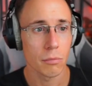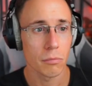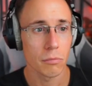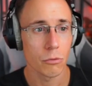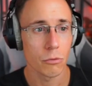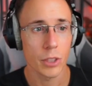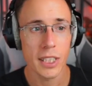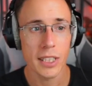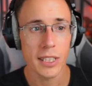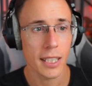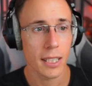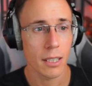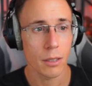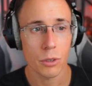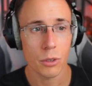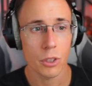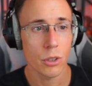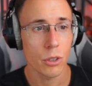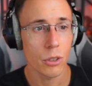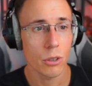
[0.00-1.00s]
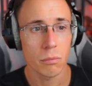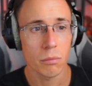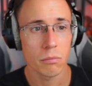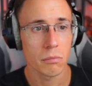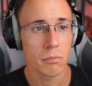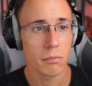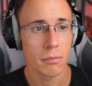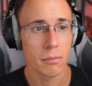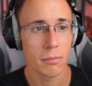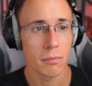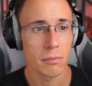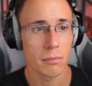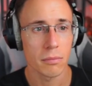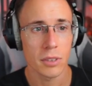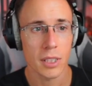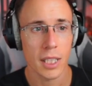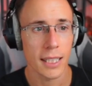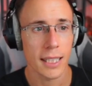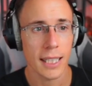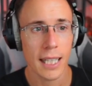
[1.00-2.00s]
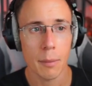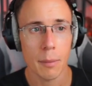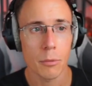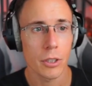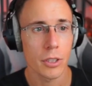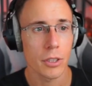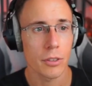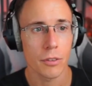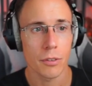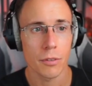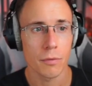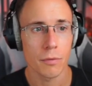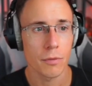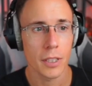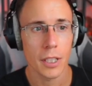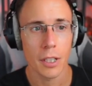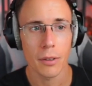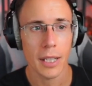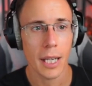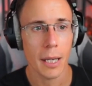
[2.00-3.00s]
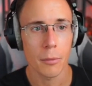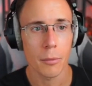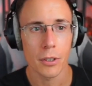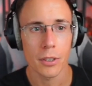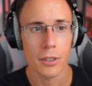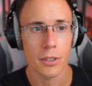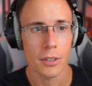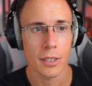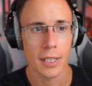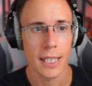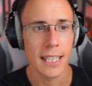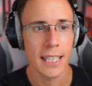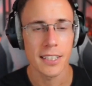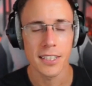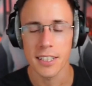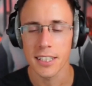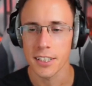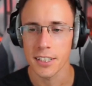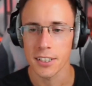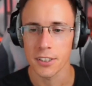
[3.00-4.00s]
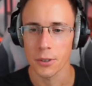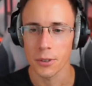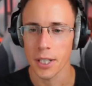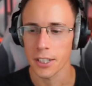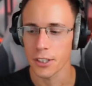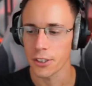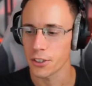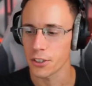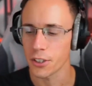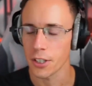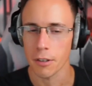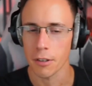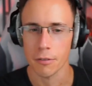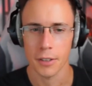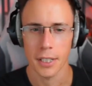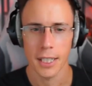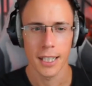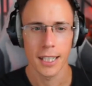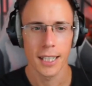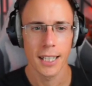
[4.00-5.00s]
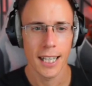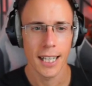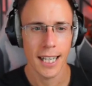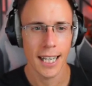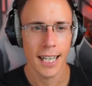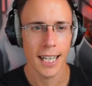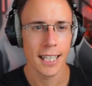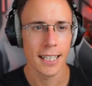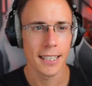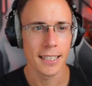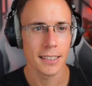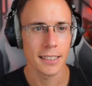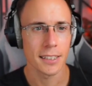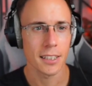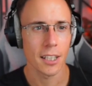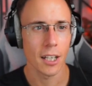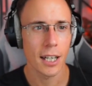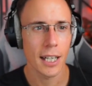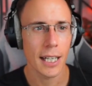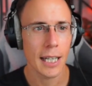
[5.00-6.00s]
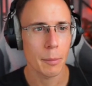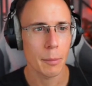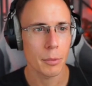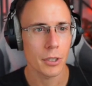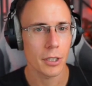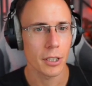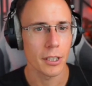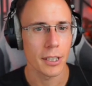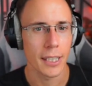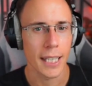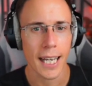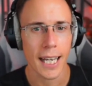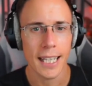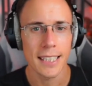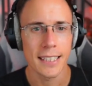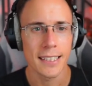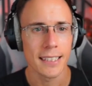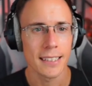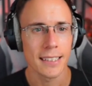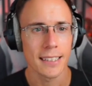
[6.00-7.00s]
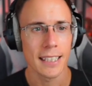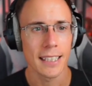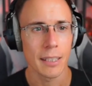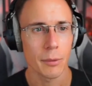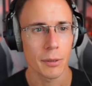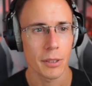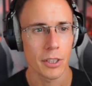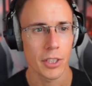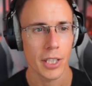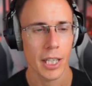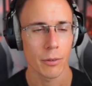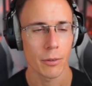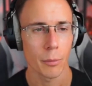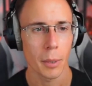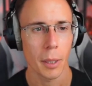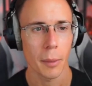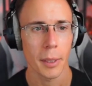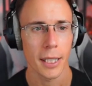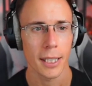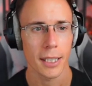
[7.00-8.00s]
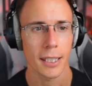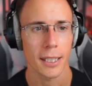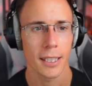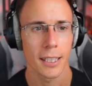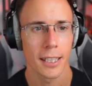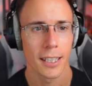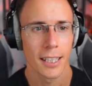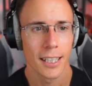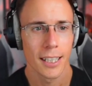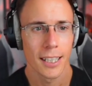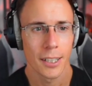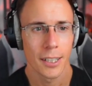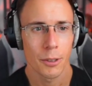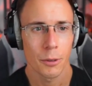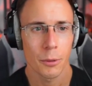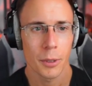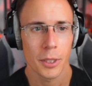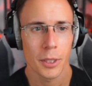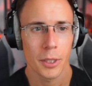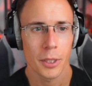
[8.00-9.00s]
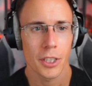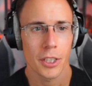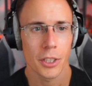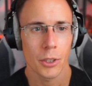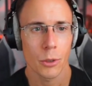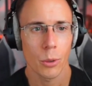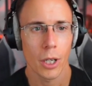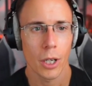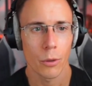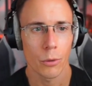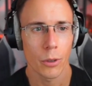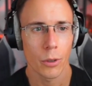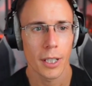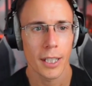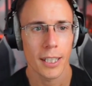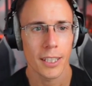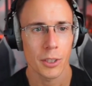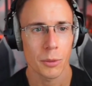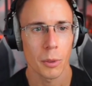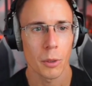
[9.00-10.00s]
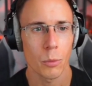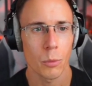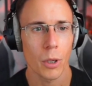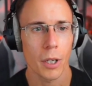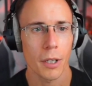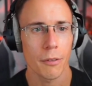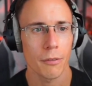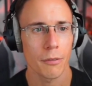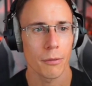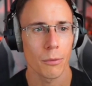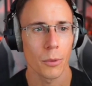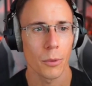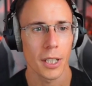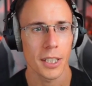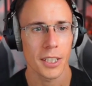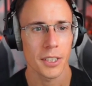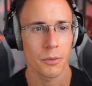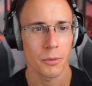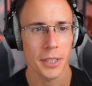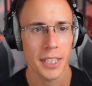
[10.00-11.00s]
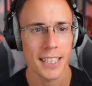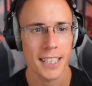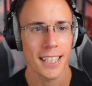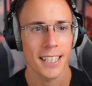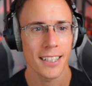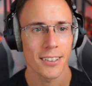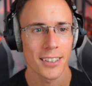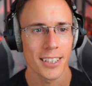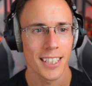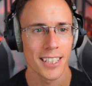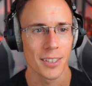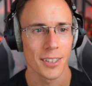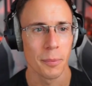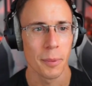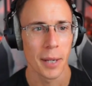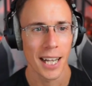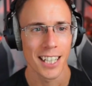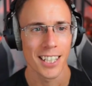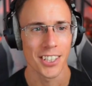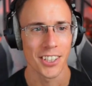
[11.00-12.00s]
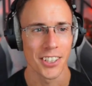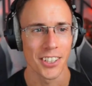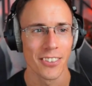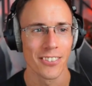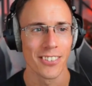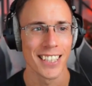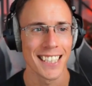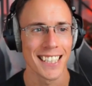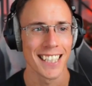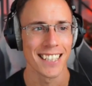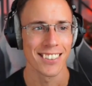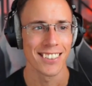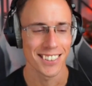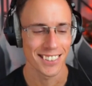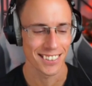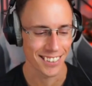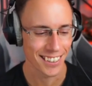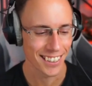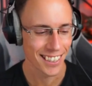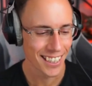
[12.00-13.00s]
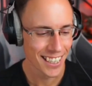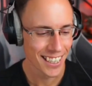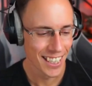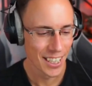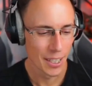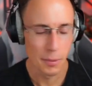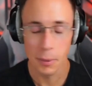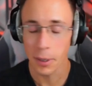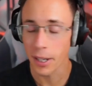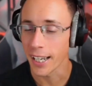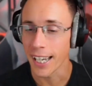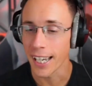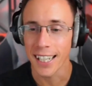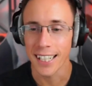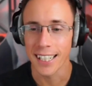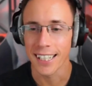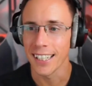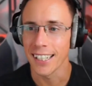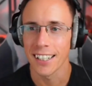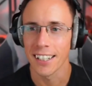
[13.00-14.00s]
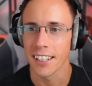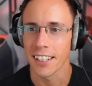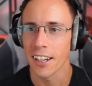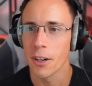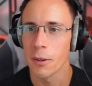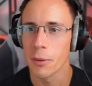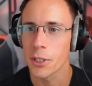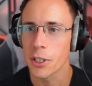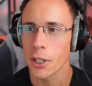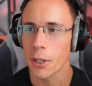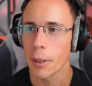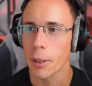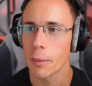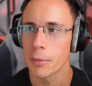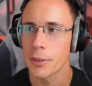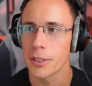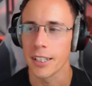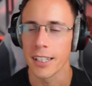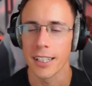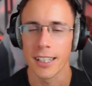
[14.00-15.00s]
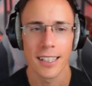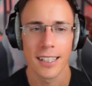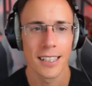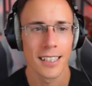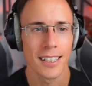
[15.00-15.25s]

retail store, selling cameras, video cameras, lenses, and all that good stuff. And I absolutely hated dealing with the general public, which is quite ironic because my wife works in retail. She's a manager at a retail store, but I hated it. Like I would go up to